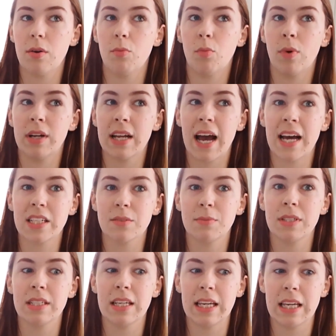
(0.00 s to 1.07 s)
when Adam
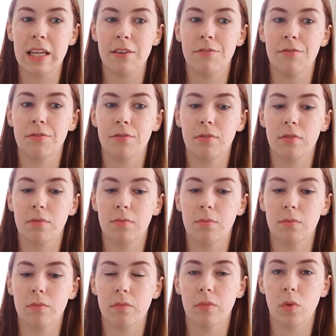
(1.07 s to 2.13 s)
and Eve
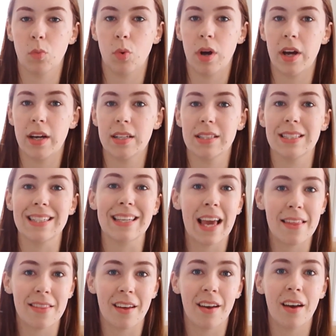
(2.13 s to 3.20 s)
were
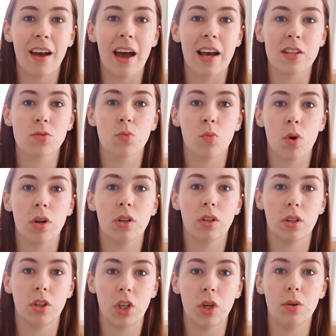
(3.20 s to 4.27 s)
together as one
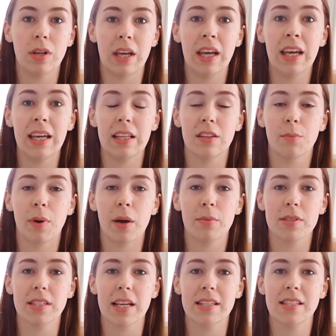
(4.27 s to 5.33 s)
unit, the Bible
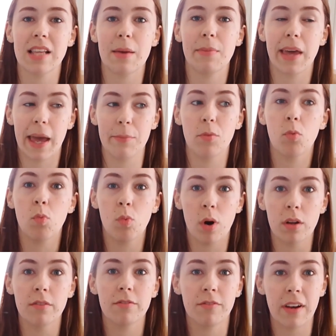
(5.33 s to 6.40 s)
says they became
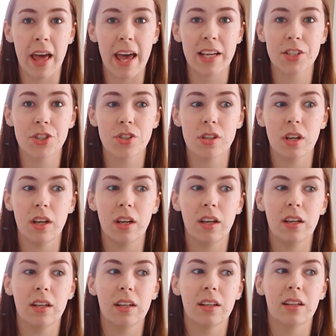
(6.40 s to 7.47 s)
one flesh.
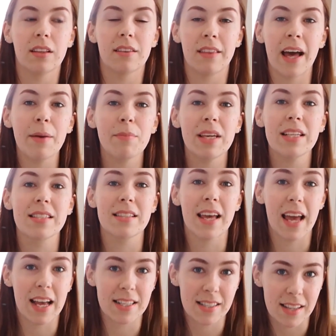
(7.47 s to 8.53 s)
That means they
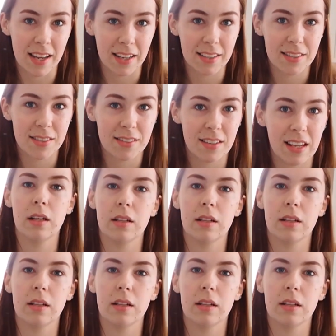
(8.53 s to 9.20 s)
had sex.